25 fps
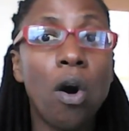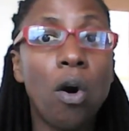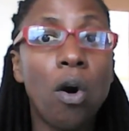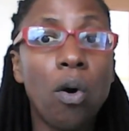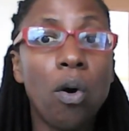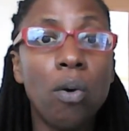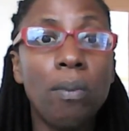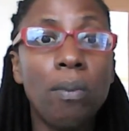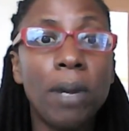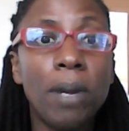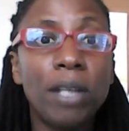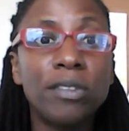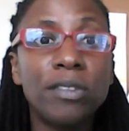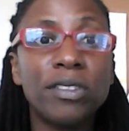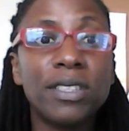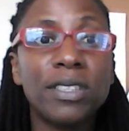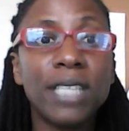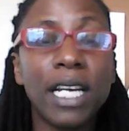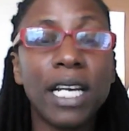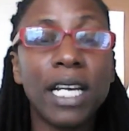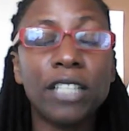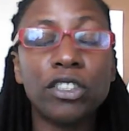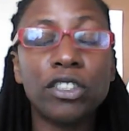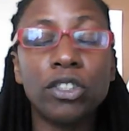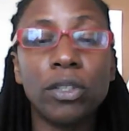hormones
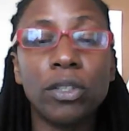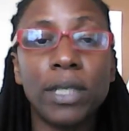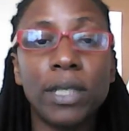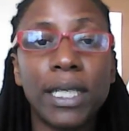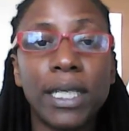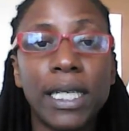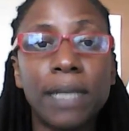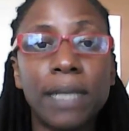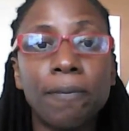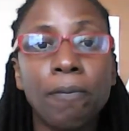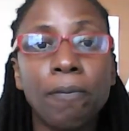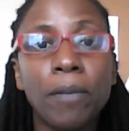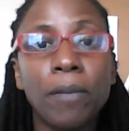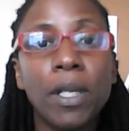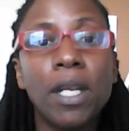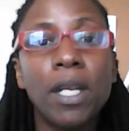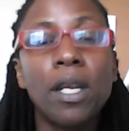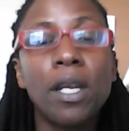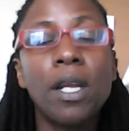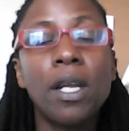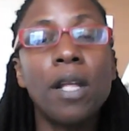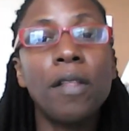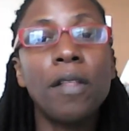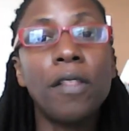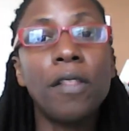naturally.
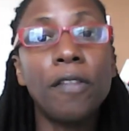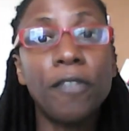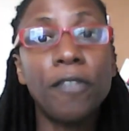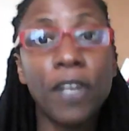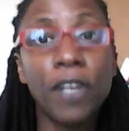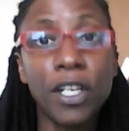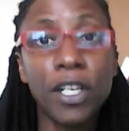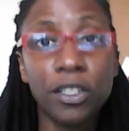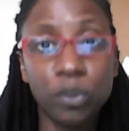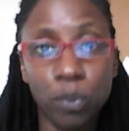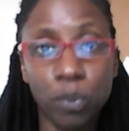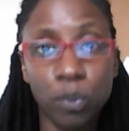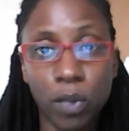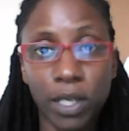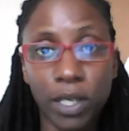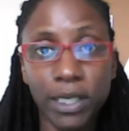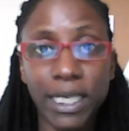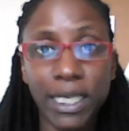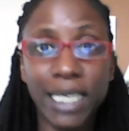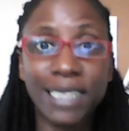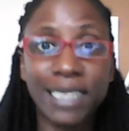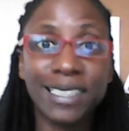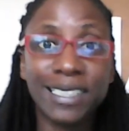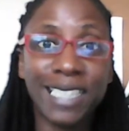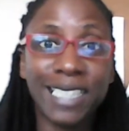The first one
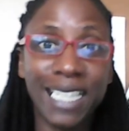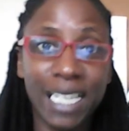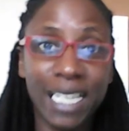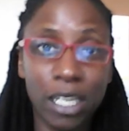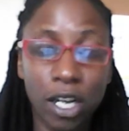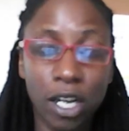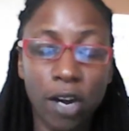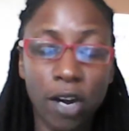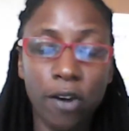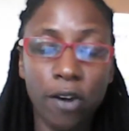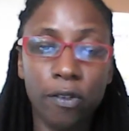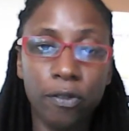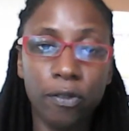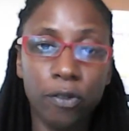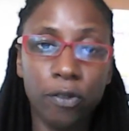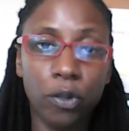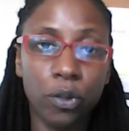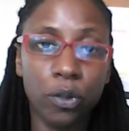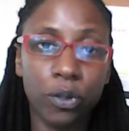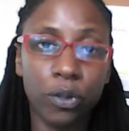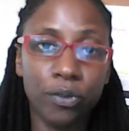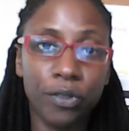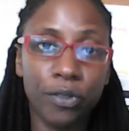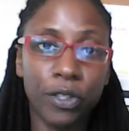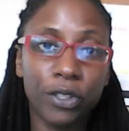is to eat
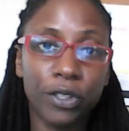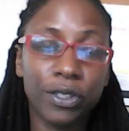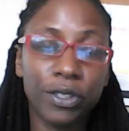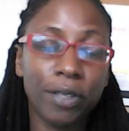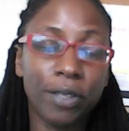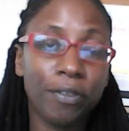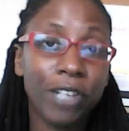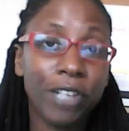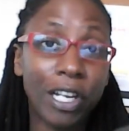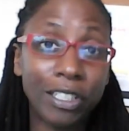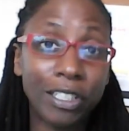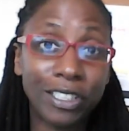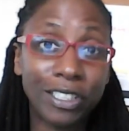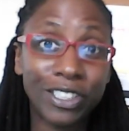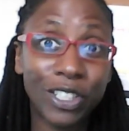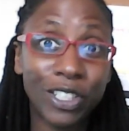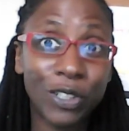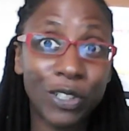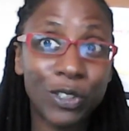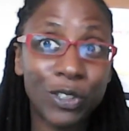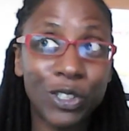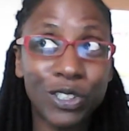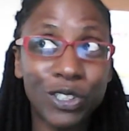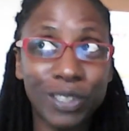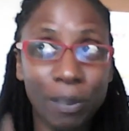whole foods. I've kind of
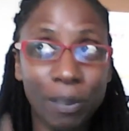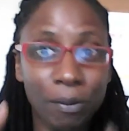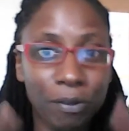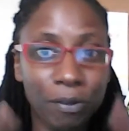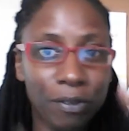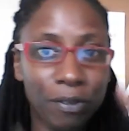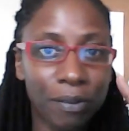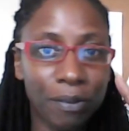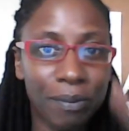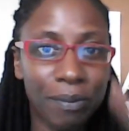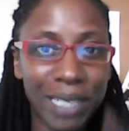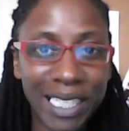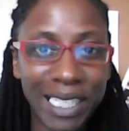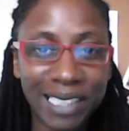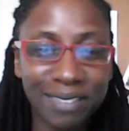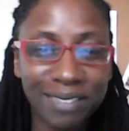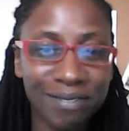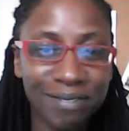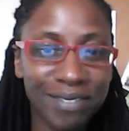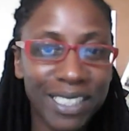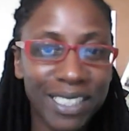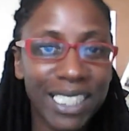told you some of them in